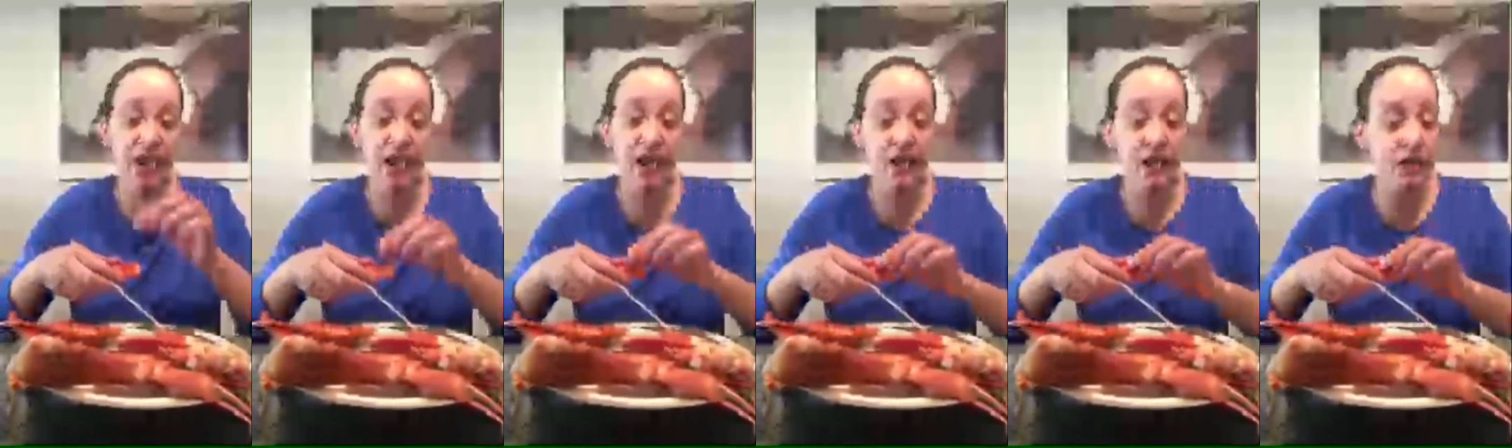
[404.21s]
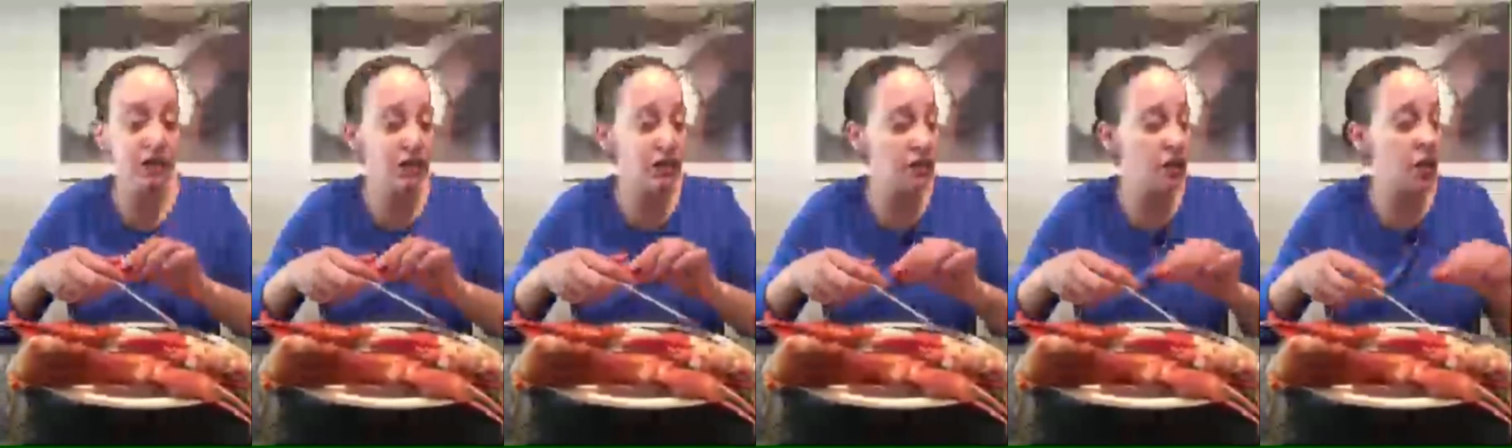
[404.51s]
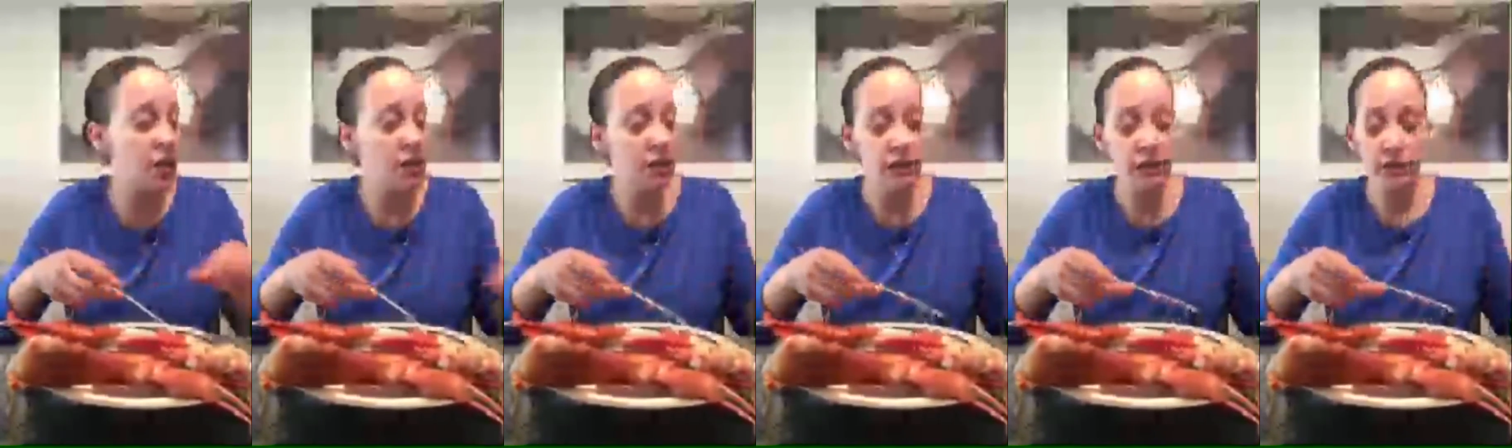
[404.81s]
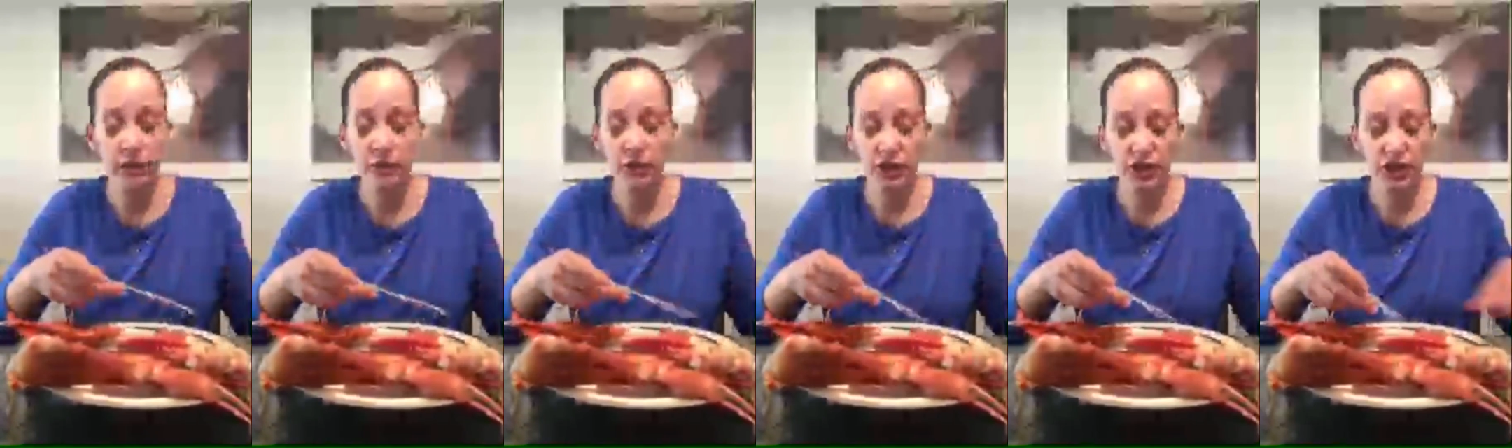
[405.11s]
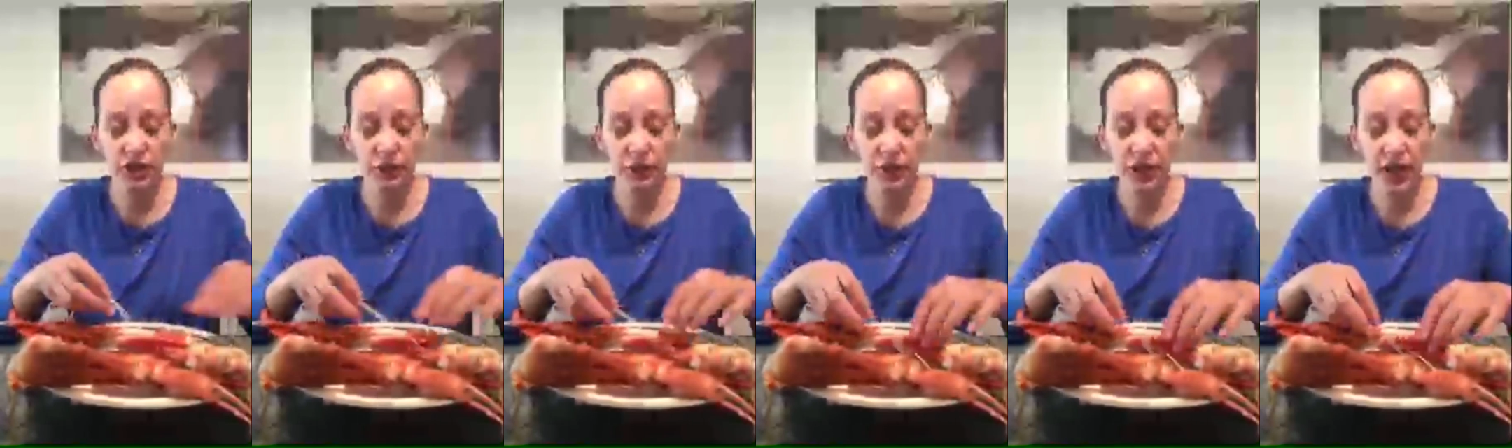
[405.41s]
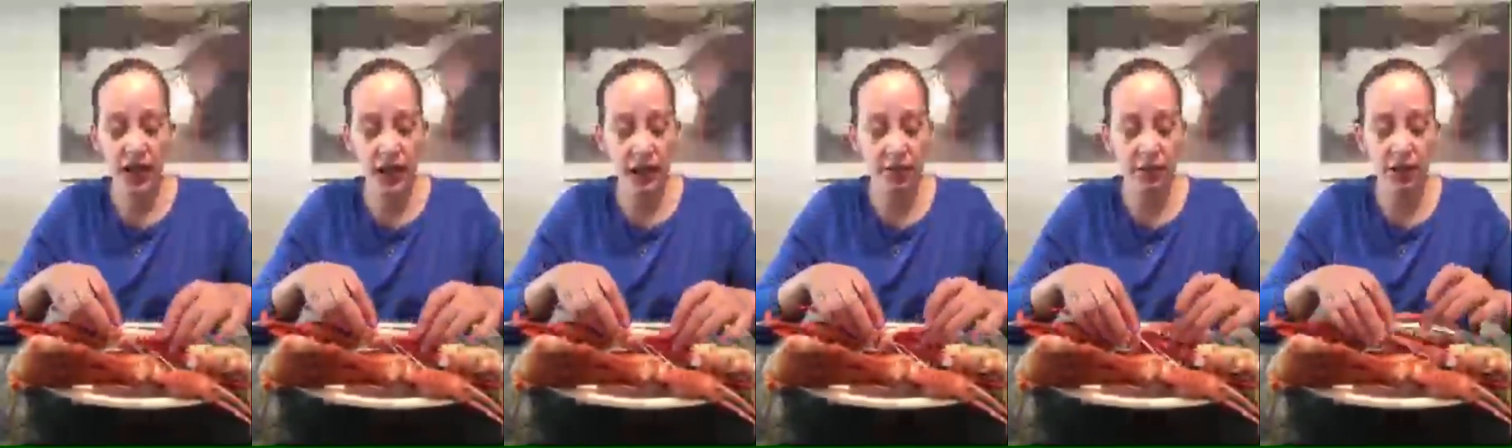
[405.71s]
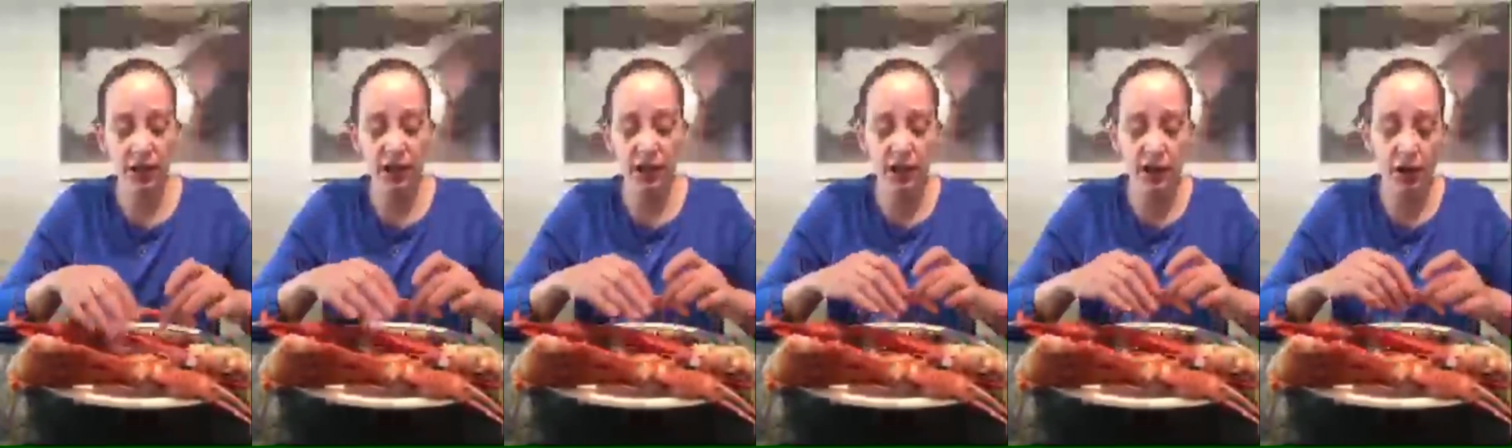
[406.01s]
house when she became
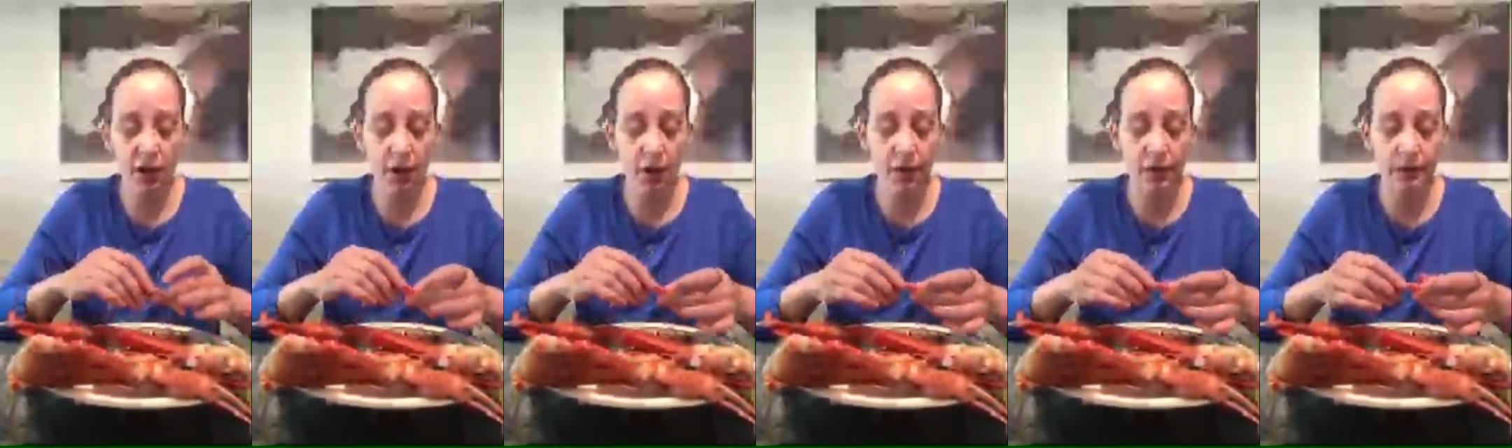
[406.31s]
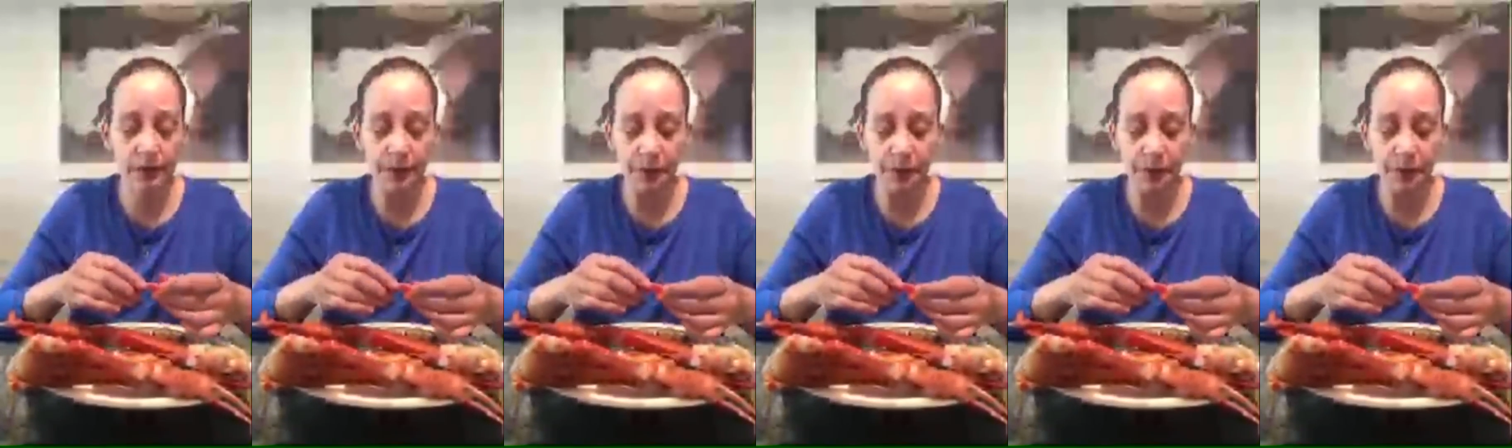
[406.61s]
ill